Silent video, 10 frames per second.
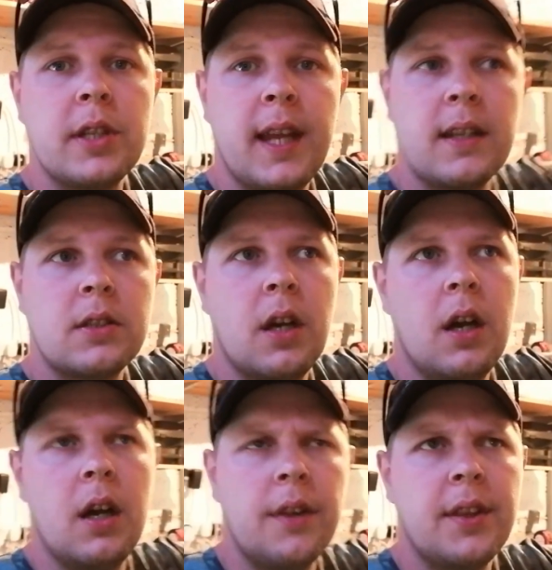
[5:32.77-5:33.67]
So that's
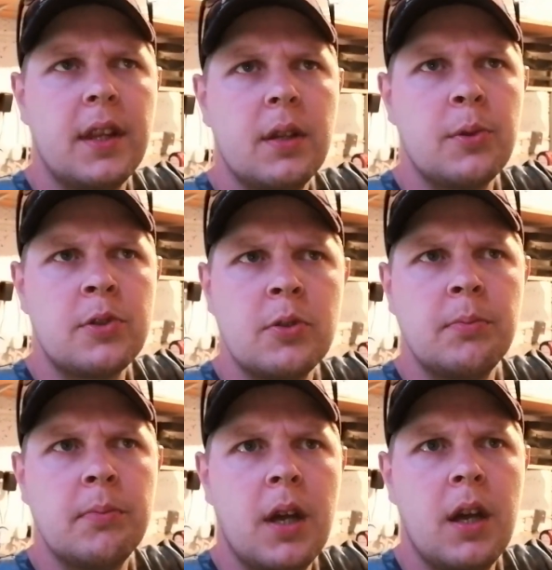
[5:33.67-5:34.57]
got, I think there was
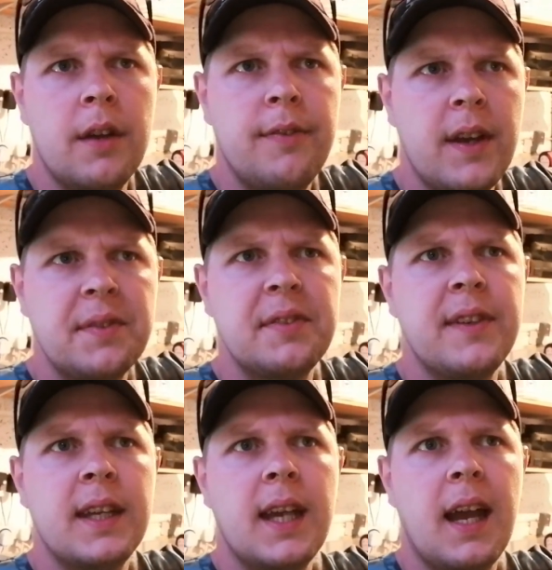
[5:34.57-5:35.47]
some
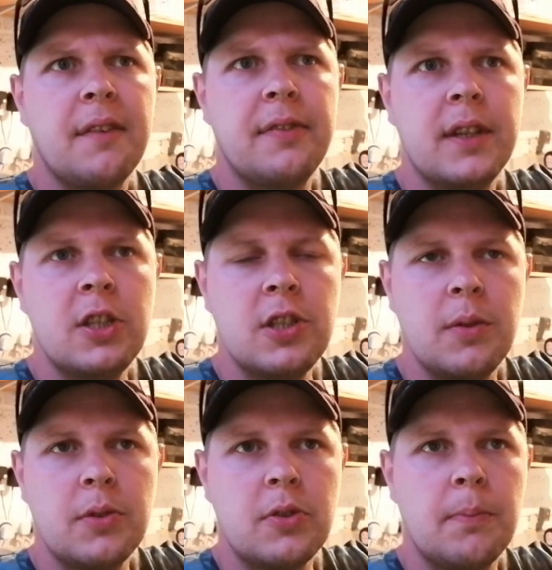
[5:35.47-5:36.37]
featherfin catfish,
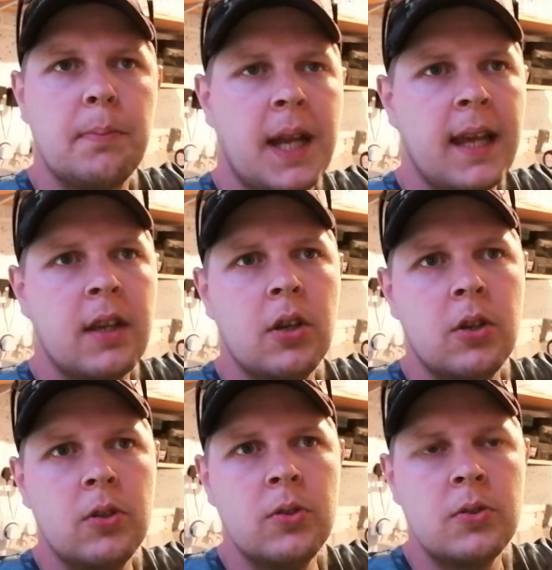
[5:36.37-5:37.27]
there was some
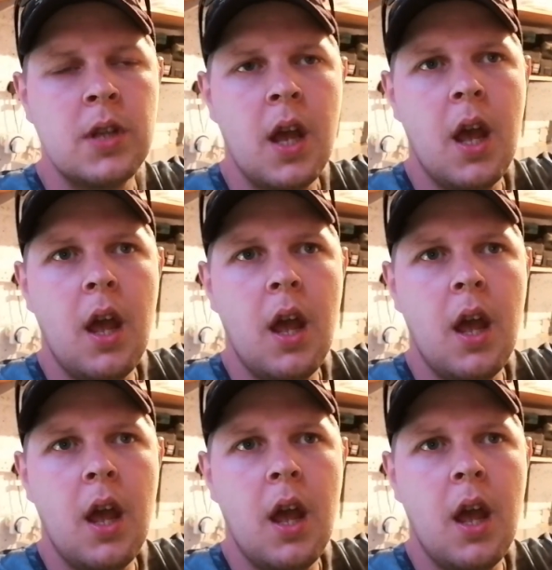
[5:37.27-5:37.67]
plecos,